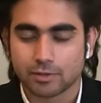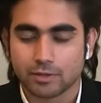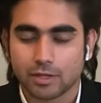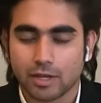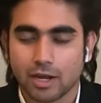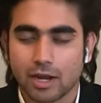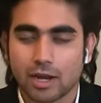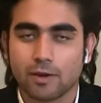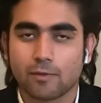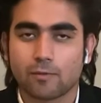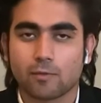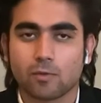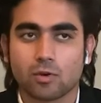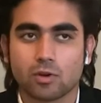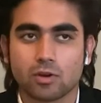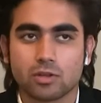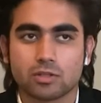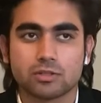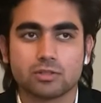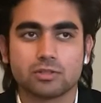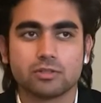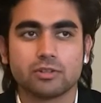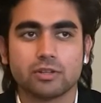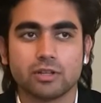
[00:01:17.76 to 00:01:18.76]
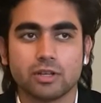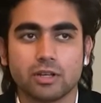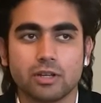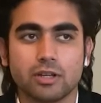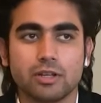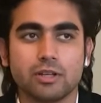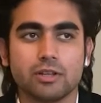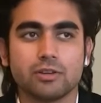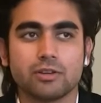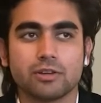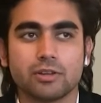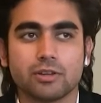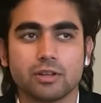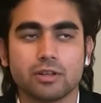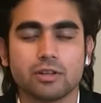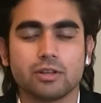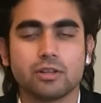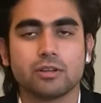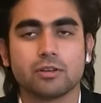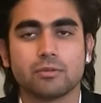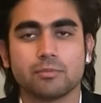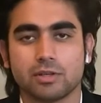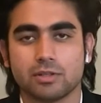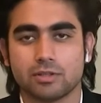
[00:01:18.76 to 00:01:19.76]
That was really,
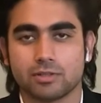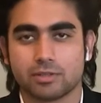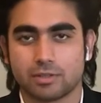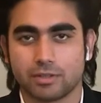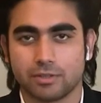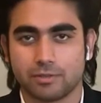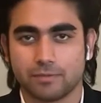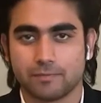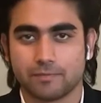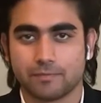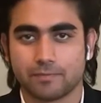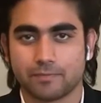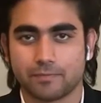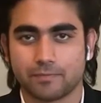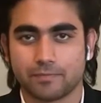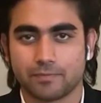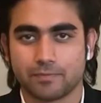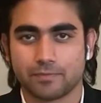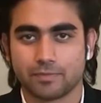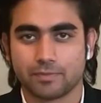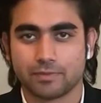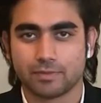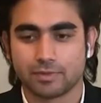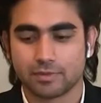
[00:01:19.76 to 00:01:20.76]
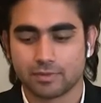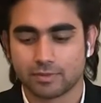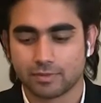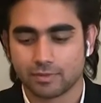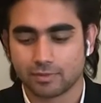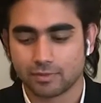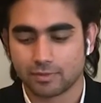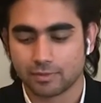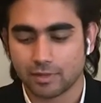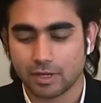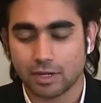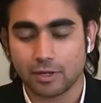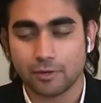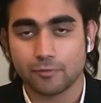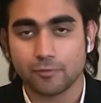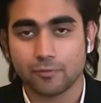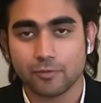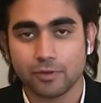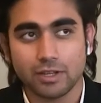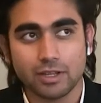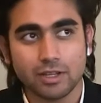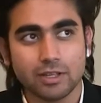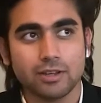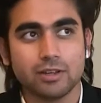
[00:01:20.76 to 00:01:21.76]
really amazing that
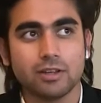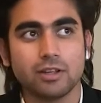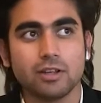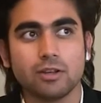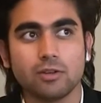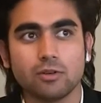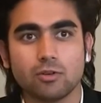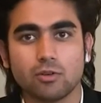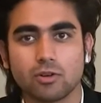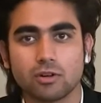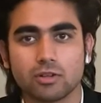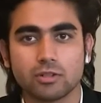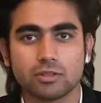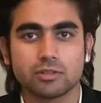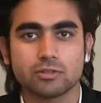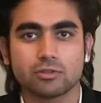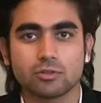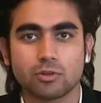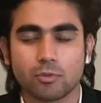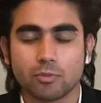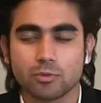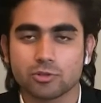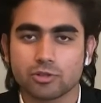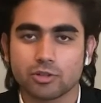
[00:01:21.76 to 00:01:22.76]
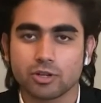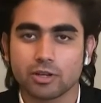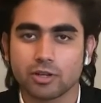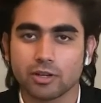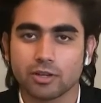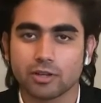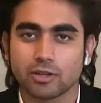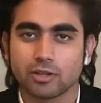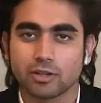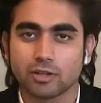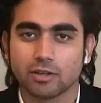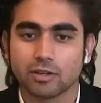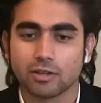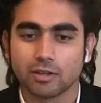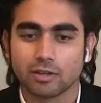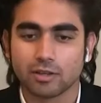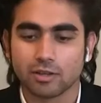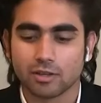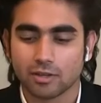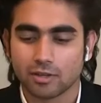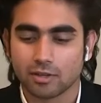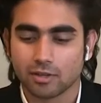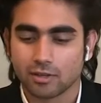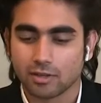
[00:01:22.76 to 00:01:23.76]
we really got this opportunity.
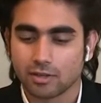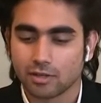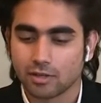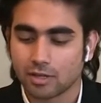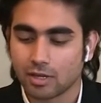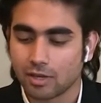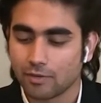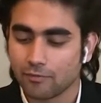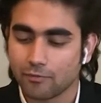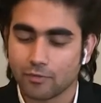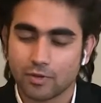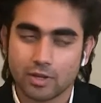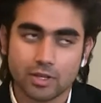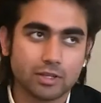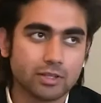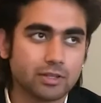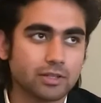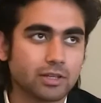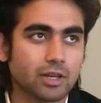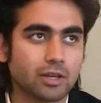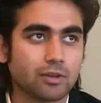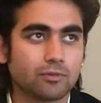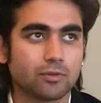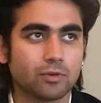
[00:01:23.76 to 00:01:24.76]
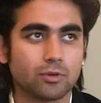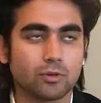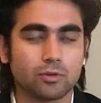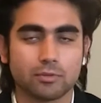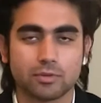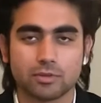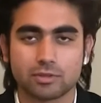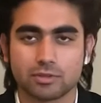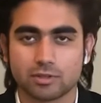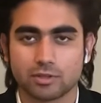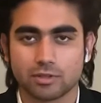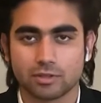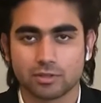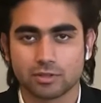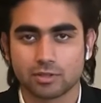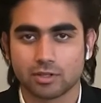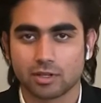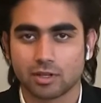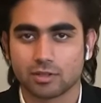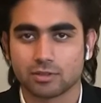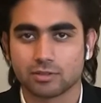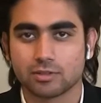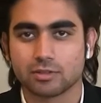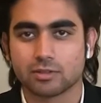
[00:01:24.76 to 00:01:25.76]
I'm very thankful to Mr.
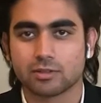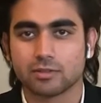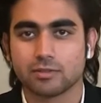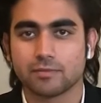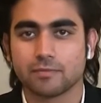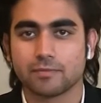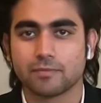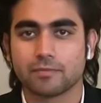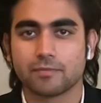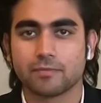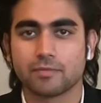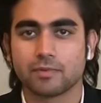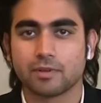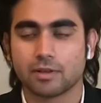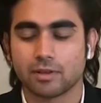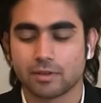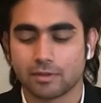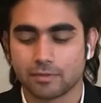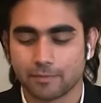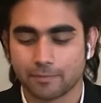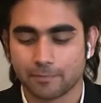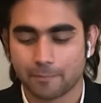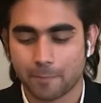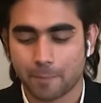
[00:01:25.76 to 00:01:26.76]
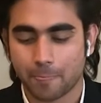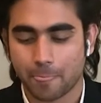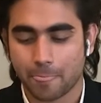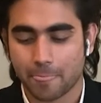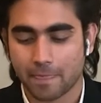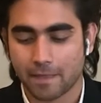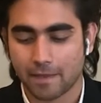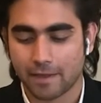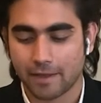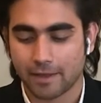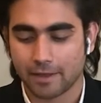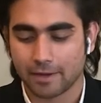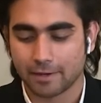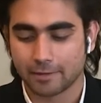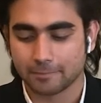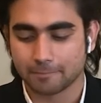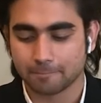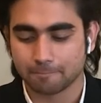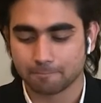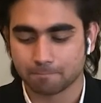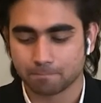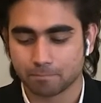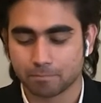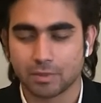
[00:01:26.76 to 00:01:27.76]
Ishan sir,
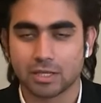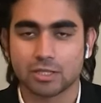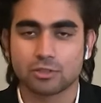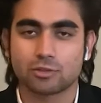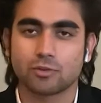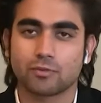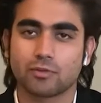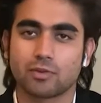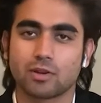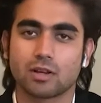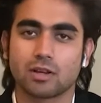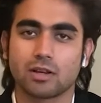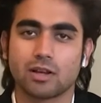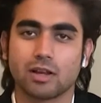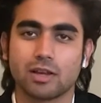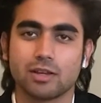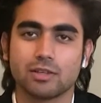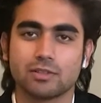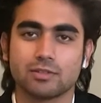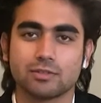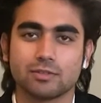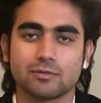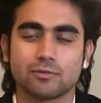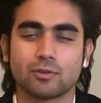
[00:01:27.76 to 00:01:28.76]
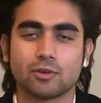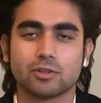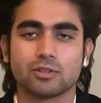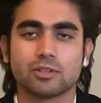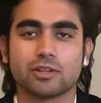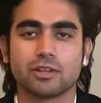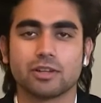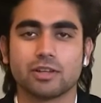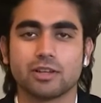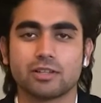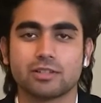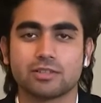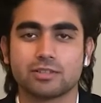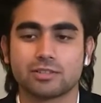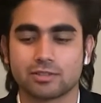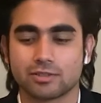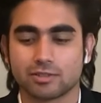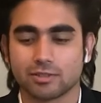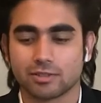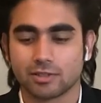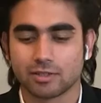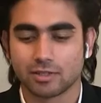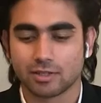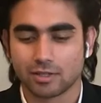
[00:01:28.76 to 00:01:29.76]
and best of luck guys for the
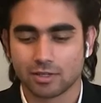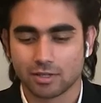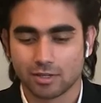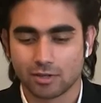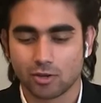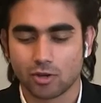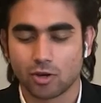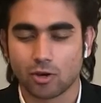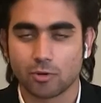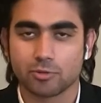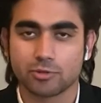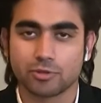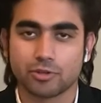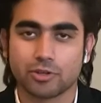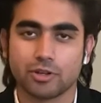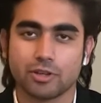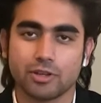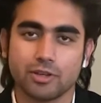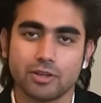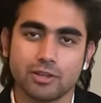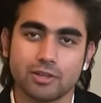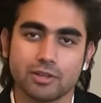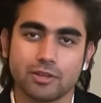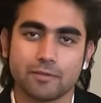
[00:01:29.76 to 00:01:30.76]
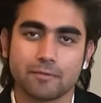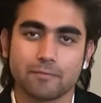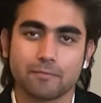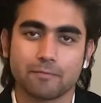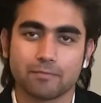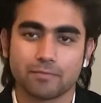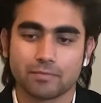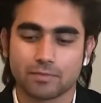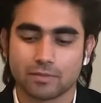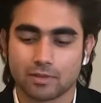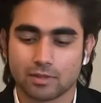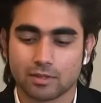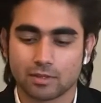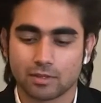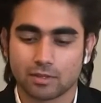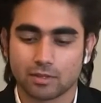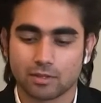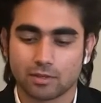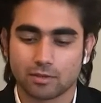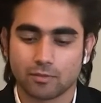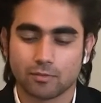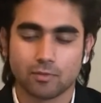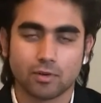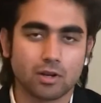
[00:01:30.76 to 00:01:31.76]
next opportunity.
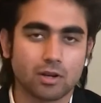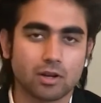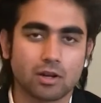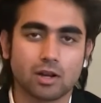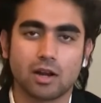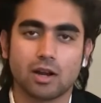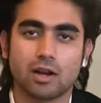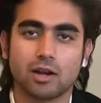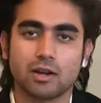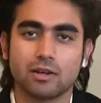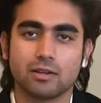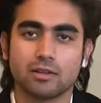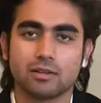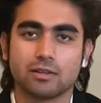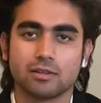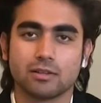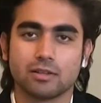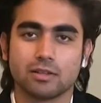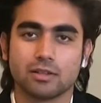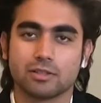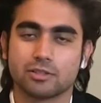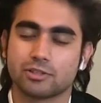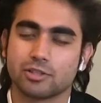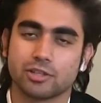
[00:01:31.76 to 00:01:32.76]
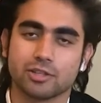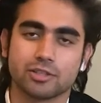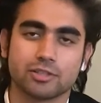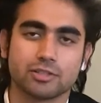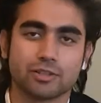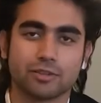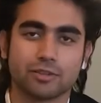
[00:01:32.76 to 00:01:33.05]
Work hard and stay